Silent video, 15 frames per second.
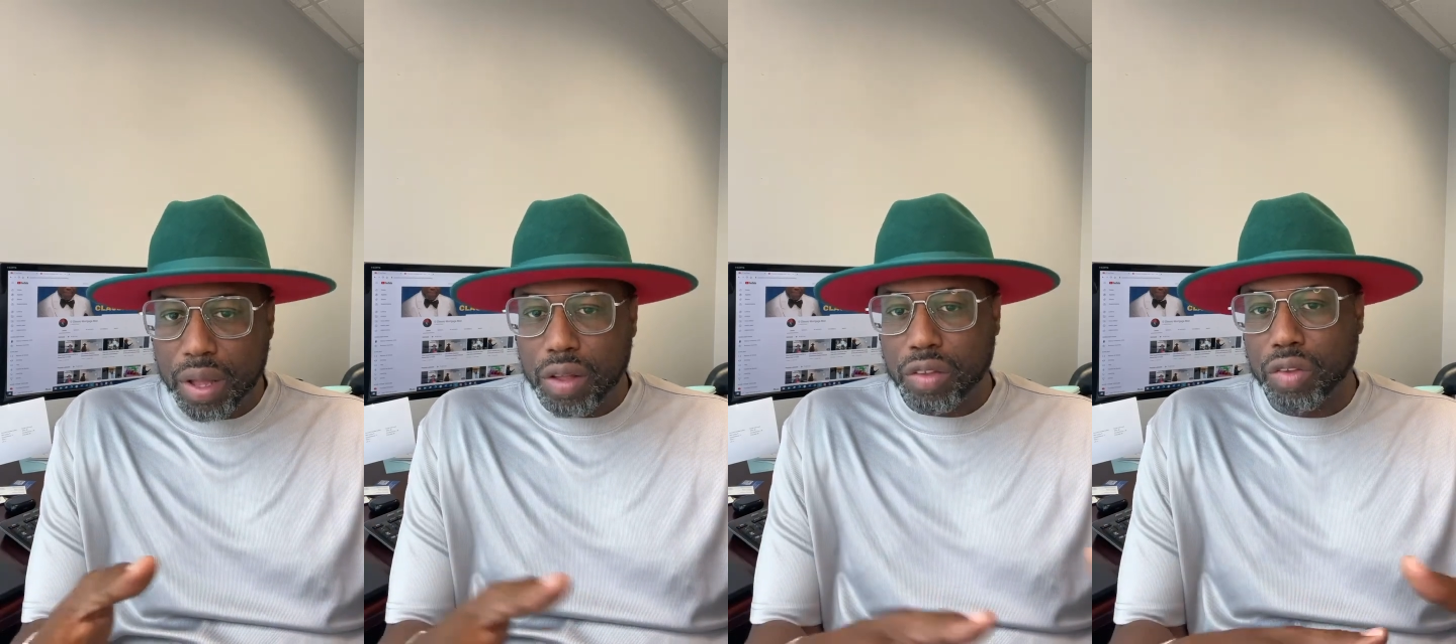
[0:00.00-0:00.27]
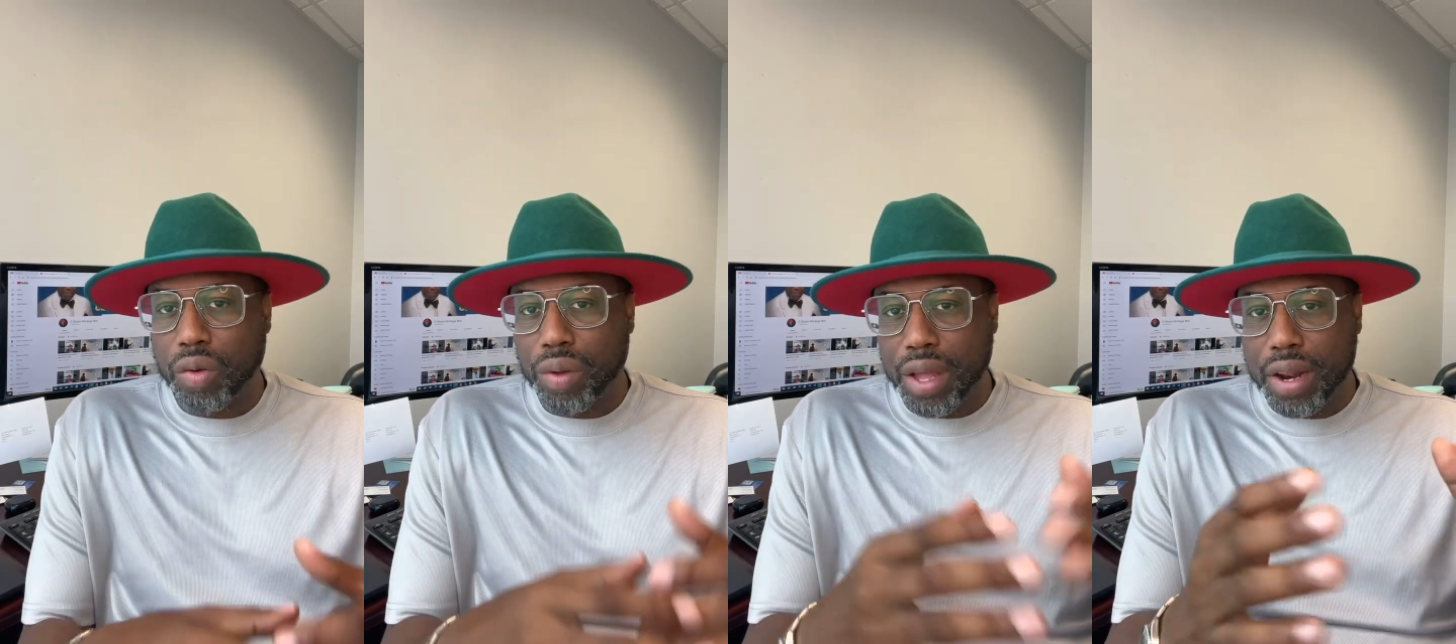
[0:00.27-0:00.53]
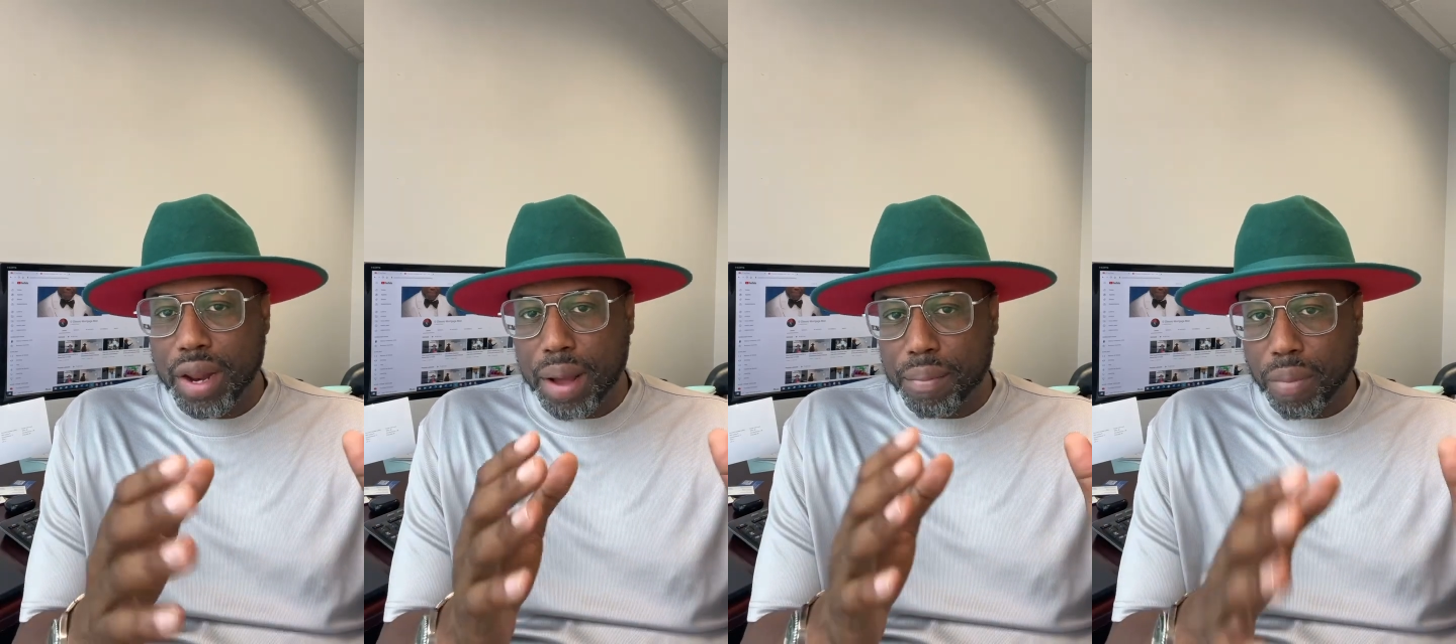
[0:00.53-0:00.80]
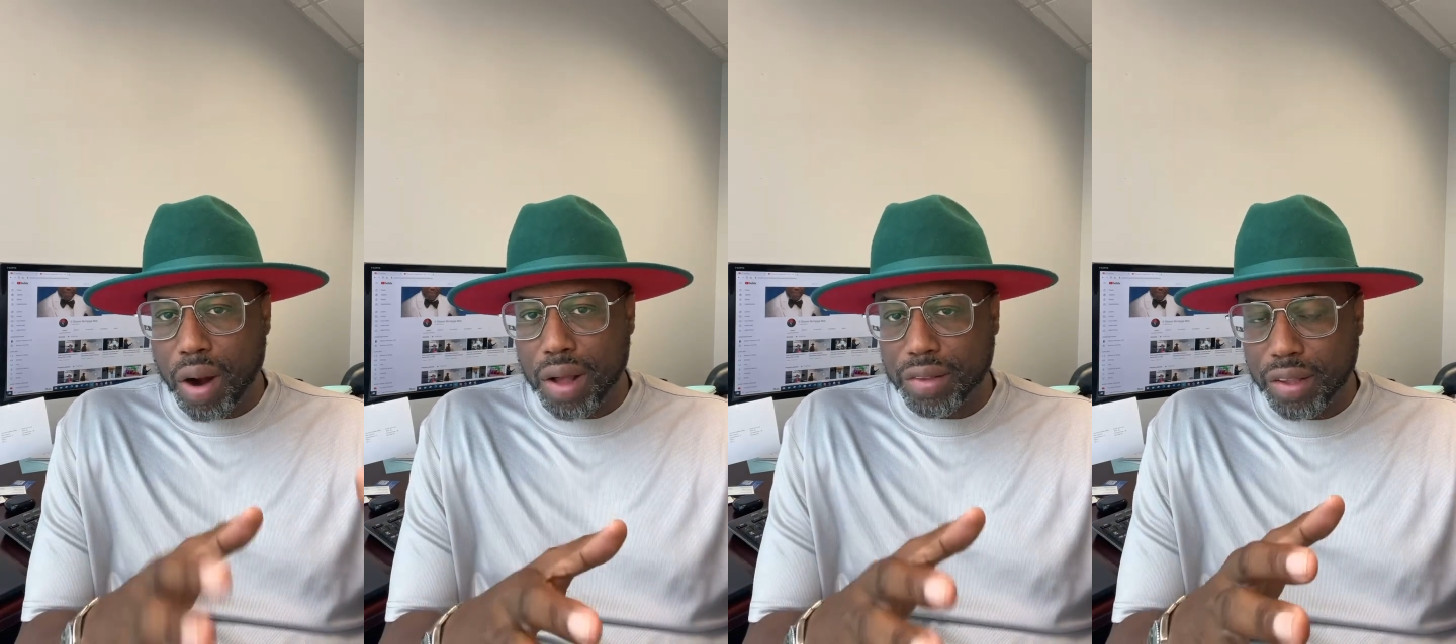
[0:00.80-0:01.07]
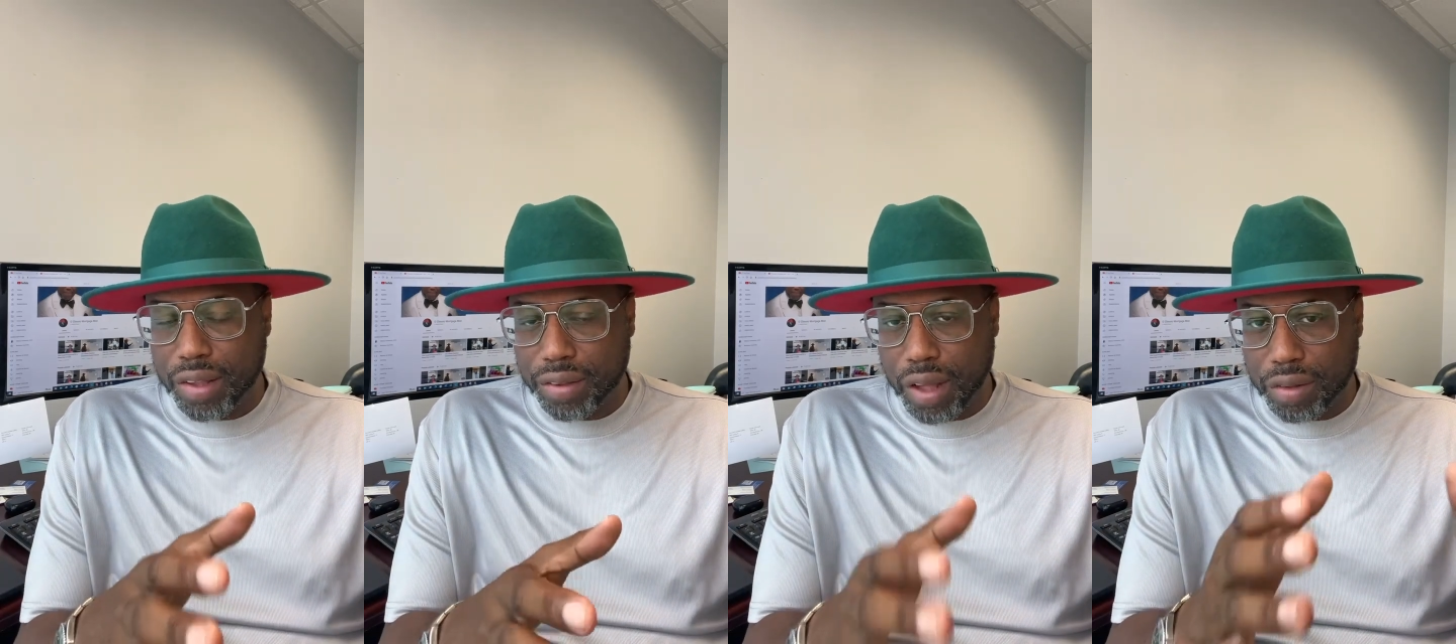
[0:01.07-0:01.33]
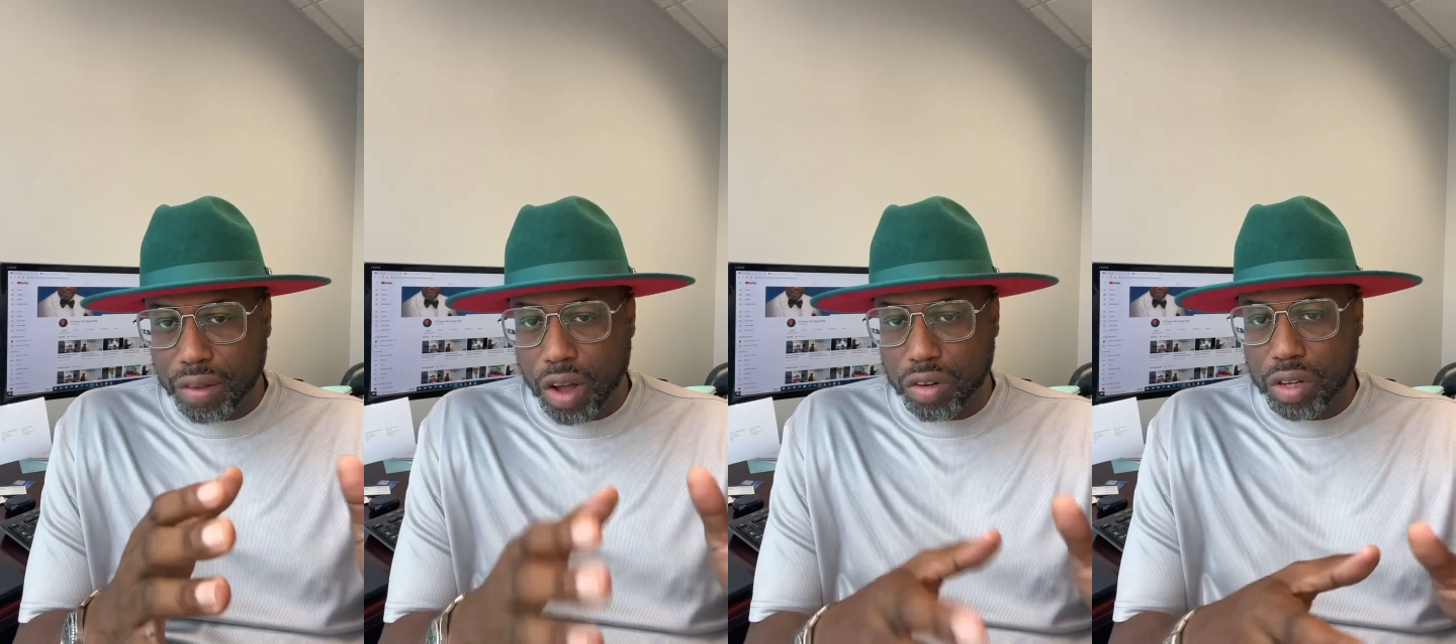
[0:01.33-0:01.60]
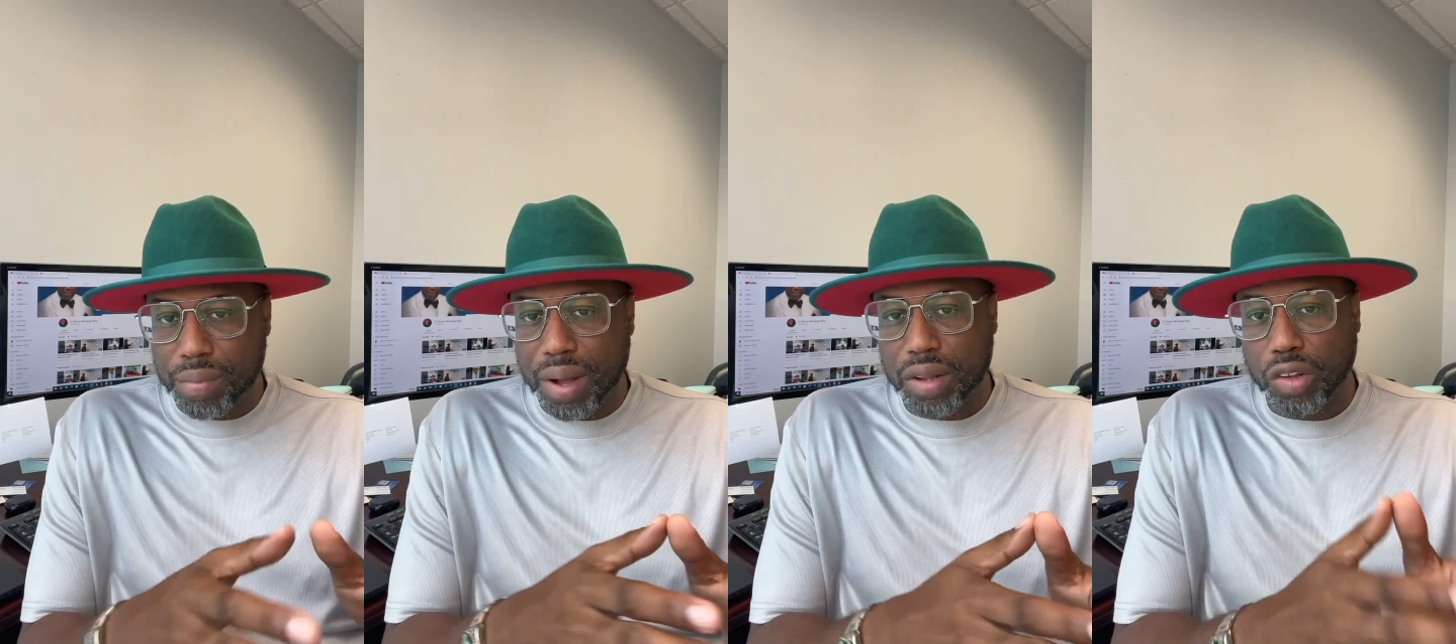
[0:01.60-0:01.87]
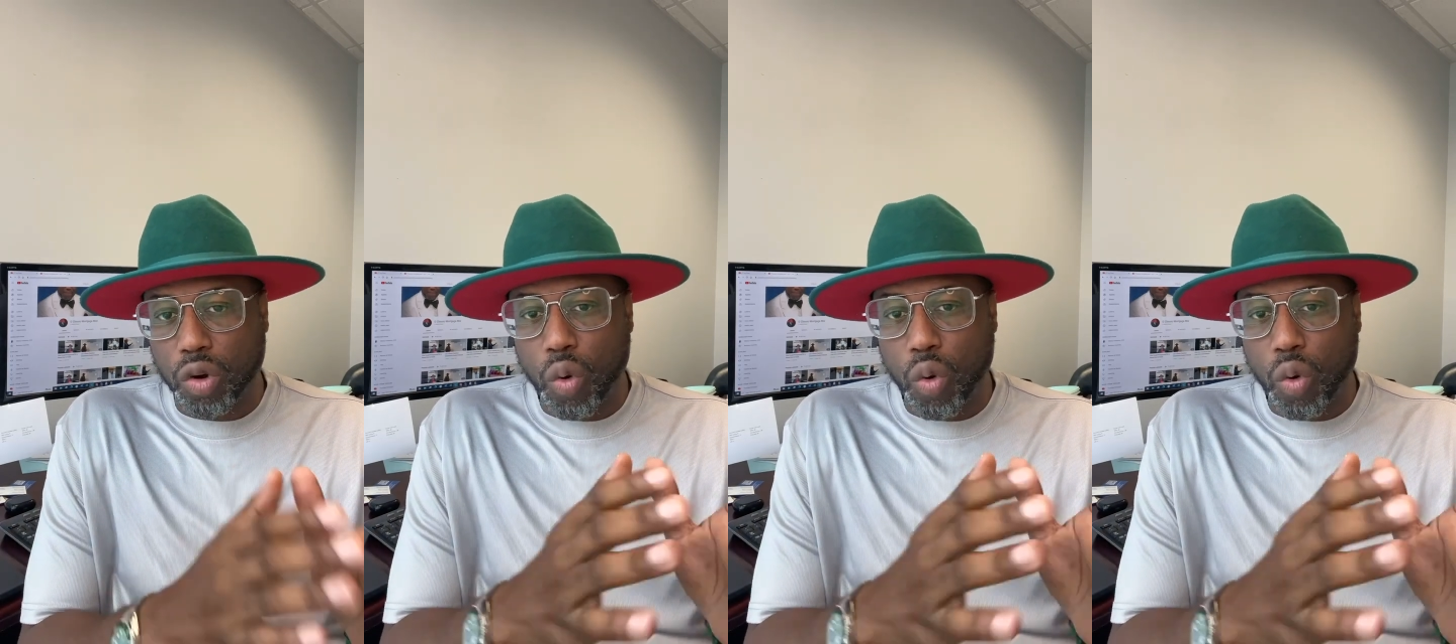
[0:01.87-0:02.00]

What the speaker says: So in that process, I talked about the